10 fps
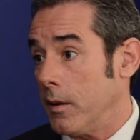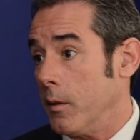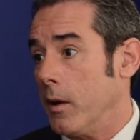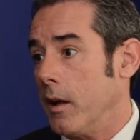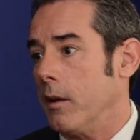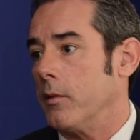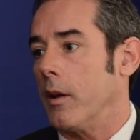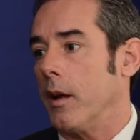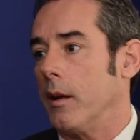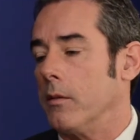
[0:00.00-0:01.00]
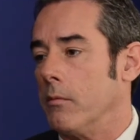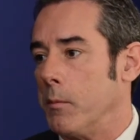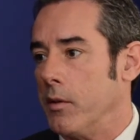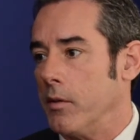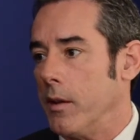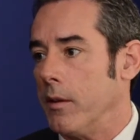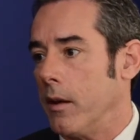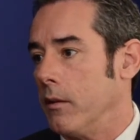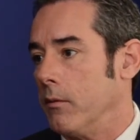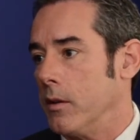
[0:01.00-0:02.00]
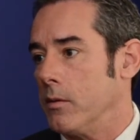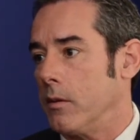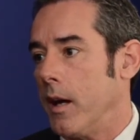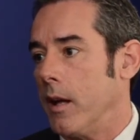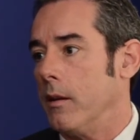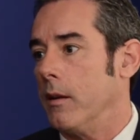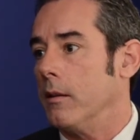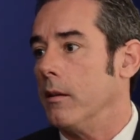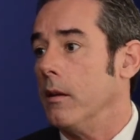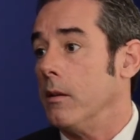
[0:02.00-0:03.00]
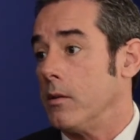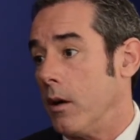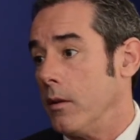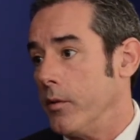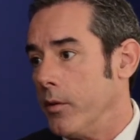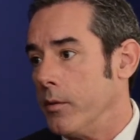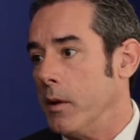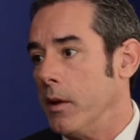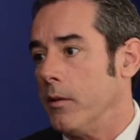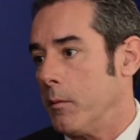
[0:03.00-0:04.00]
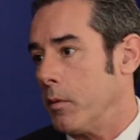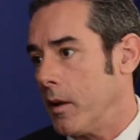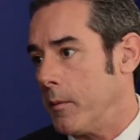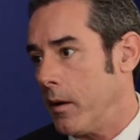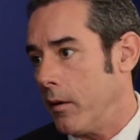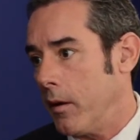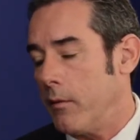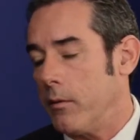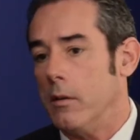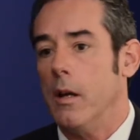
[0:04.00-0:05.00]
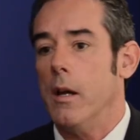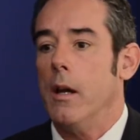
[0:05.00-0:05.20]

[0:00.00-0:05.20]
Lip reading: that we had assigned to represent that individual had the charges dismissed at the preliminary level.